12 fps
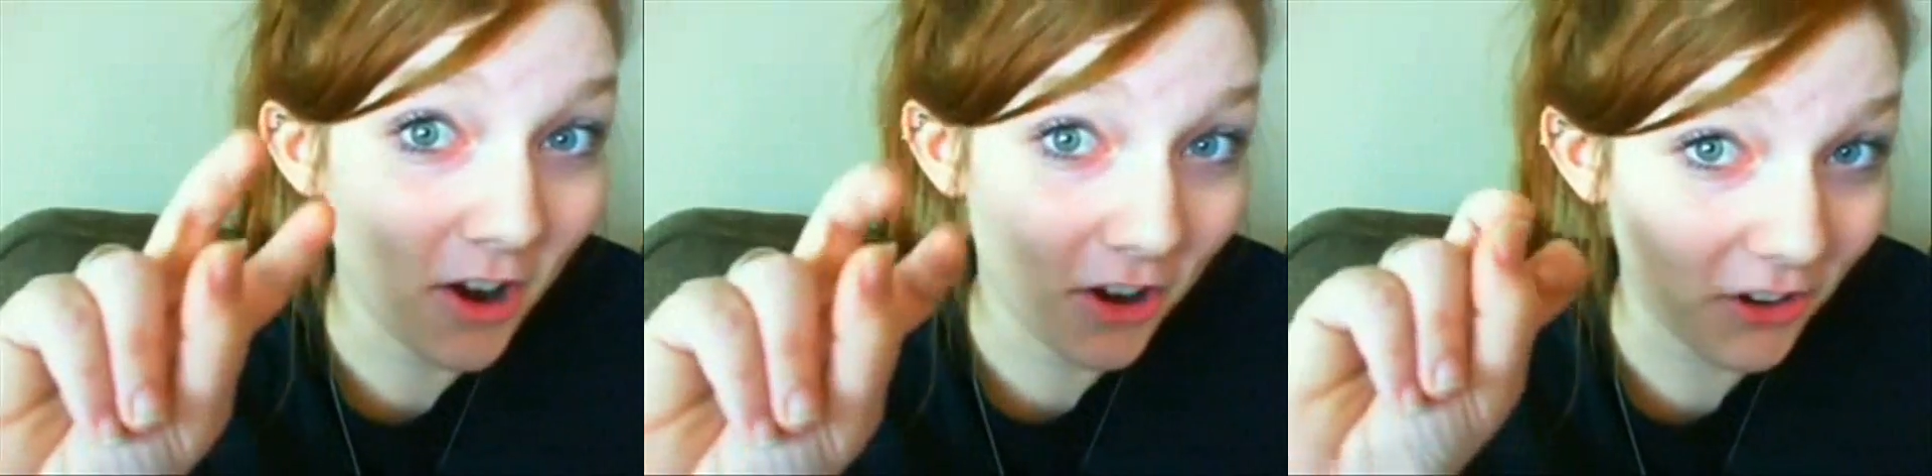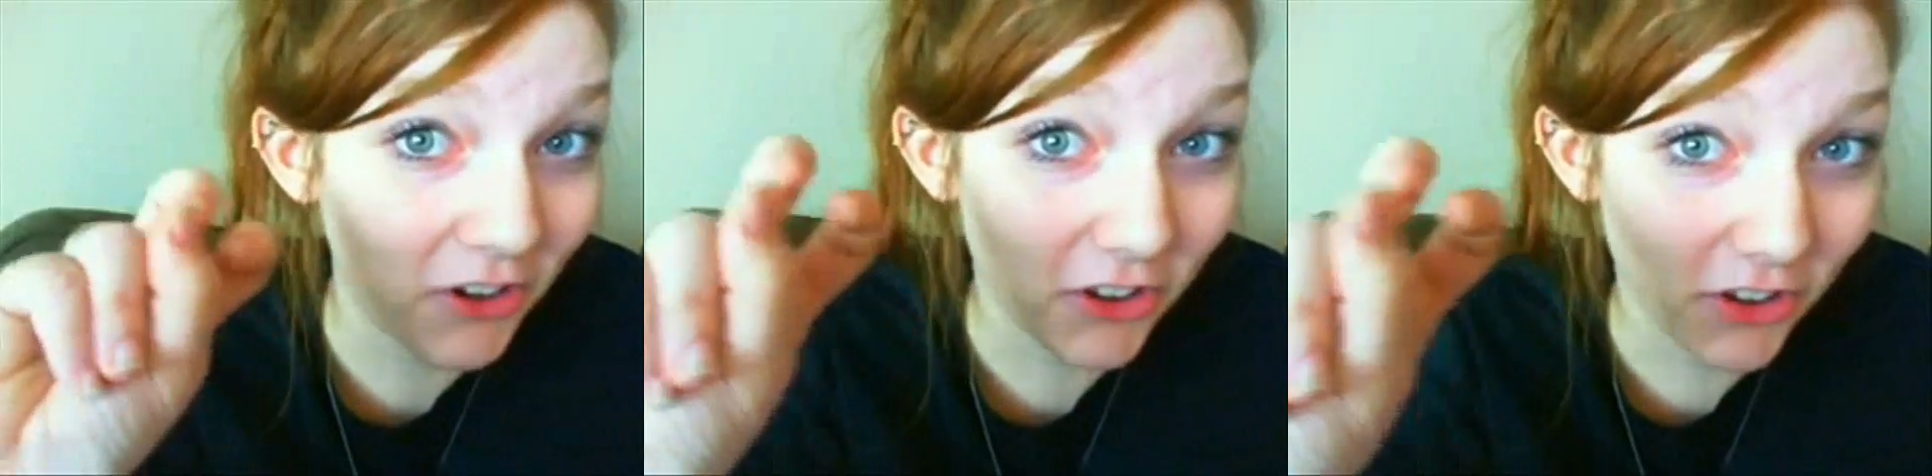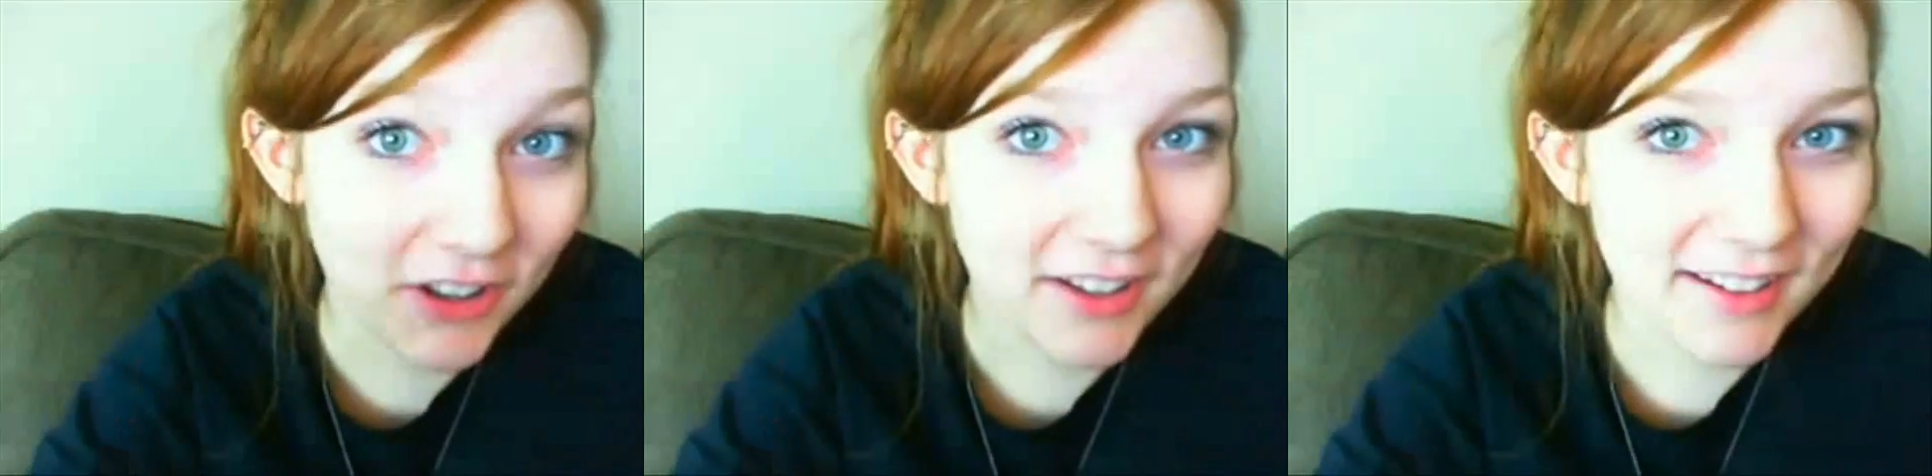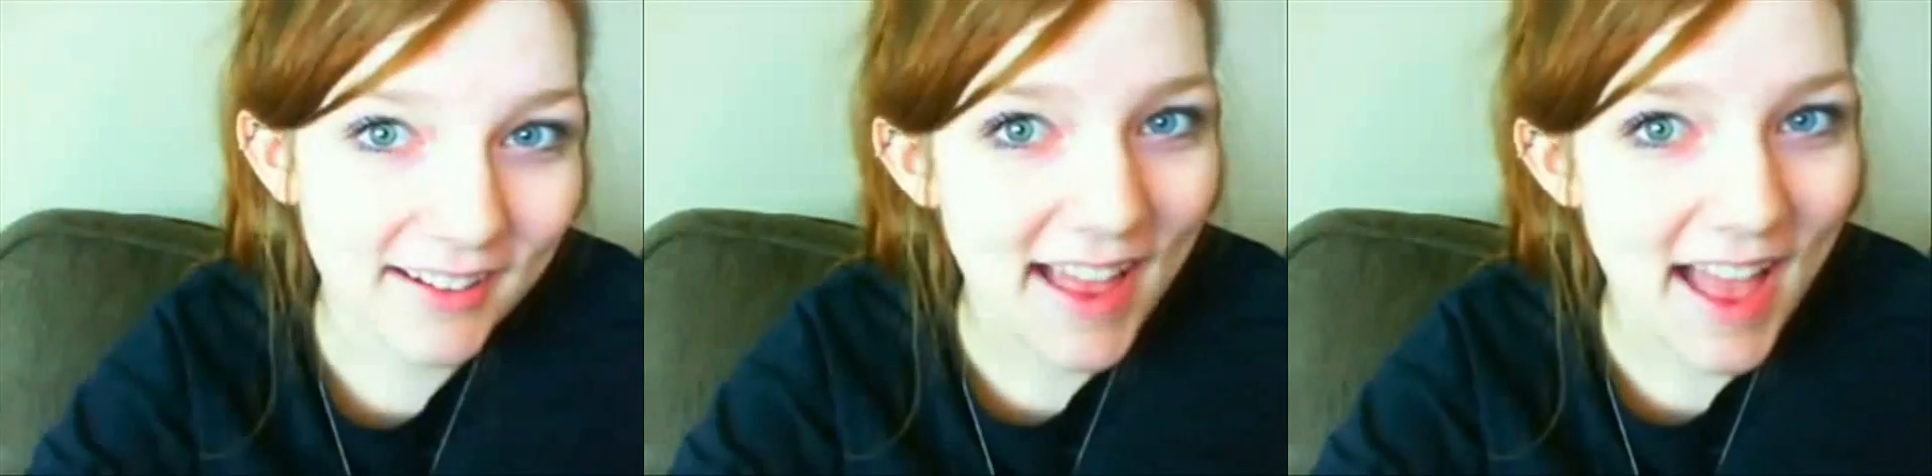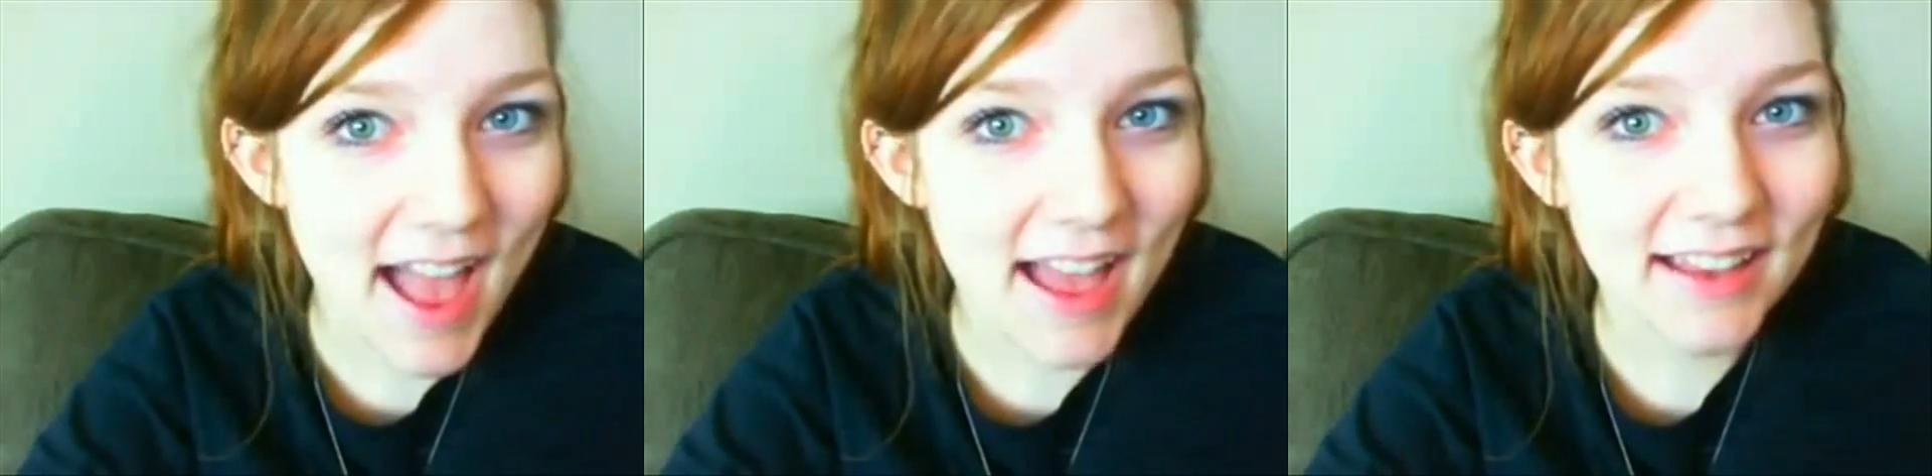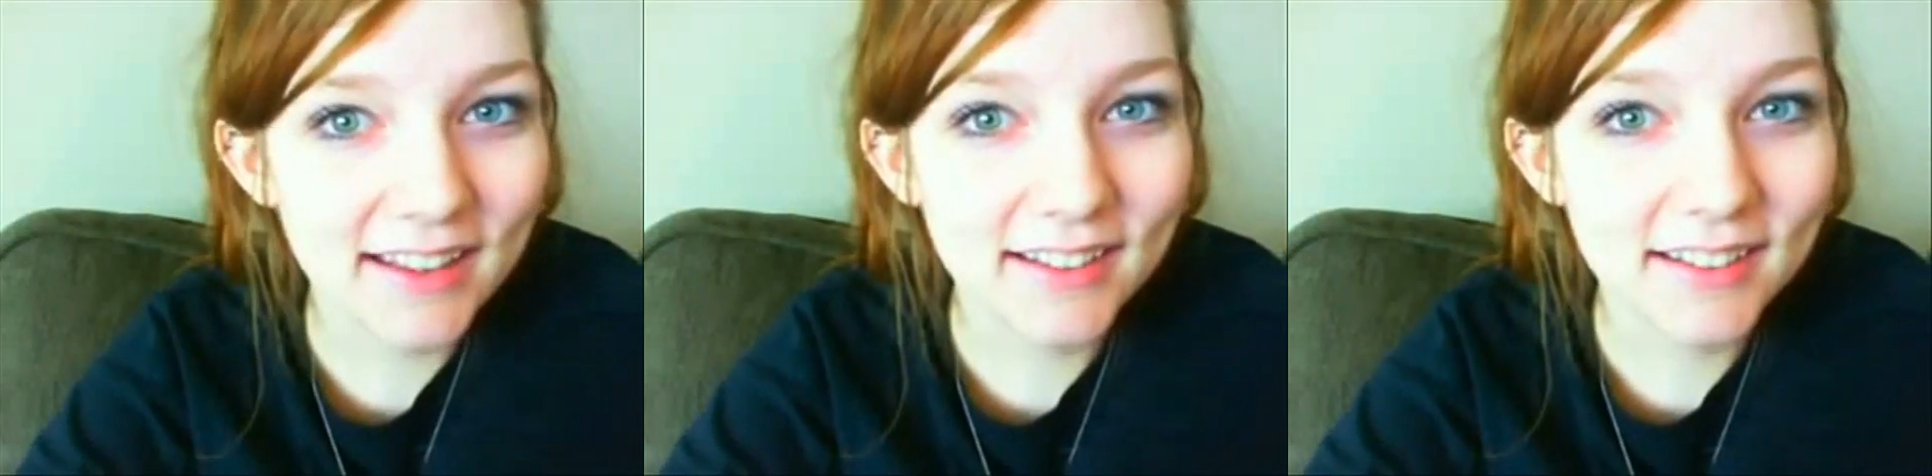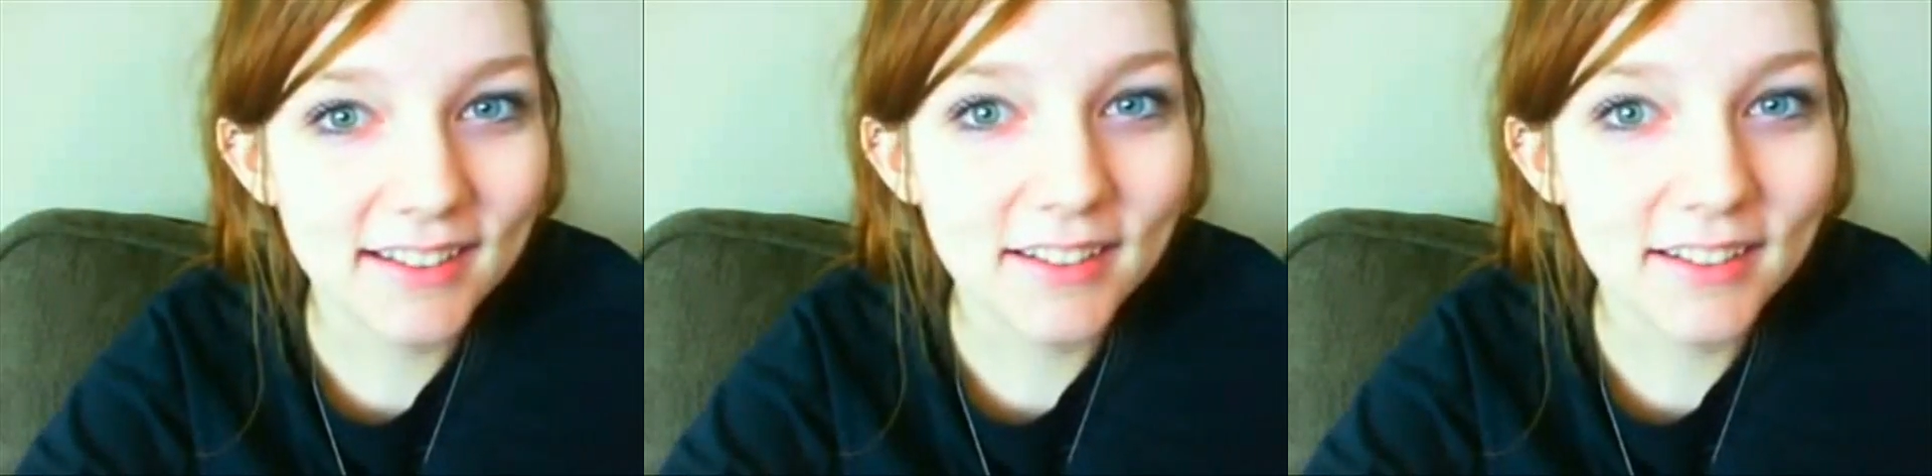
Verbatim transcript: aren't good at